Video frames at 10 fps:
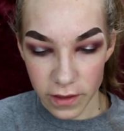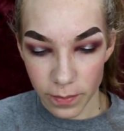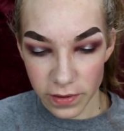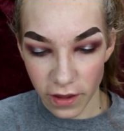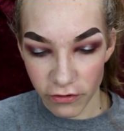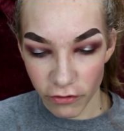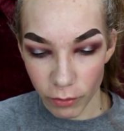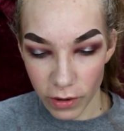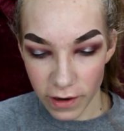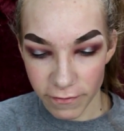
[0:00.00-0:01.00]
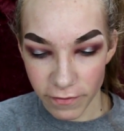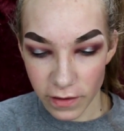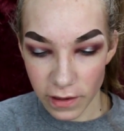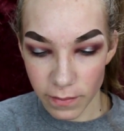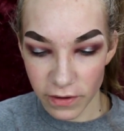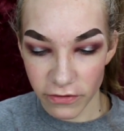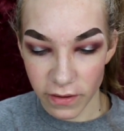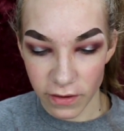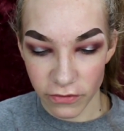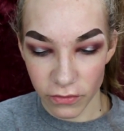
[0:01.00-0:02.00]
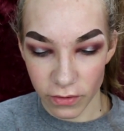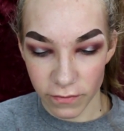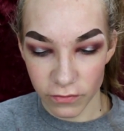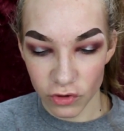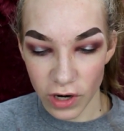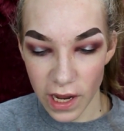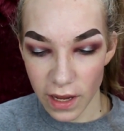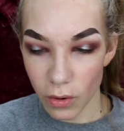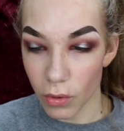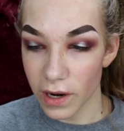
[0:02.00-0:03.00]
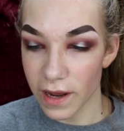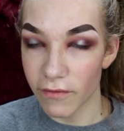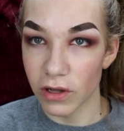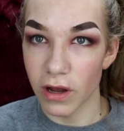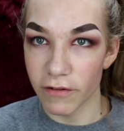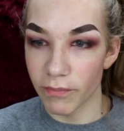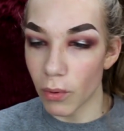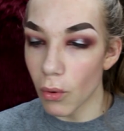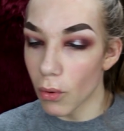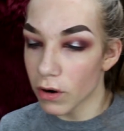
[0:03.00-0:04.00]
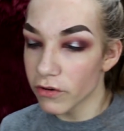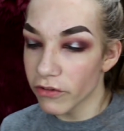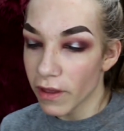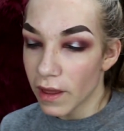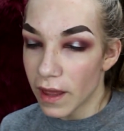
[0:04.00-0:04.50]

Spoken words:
the places where I feel like my skin is sort of dry or I have a lot of pores,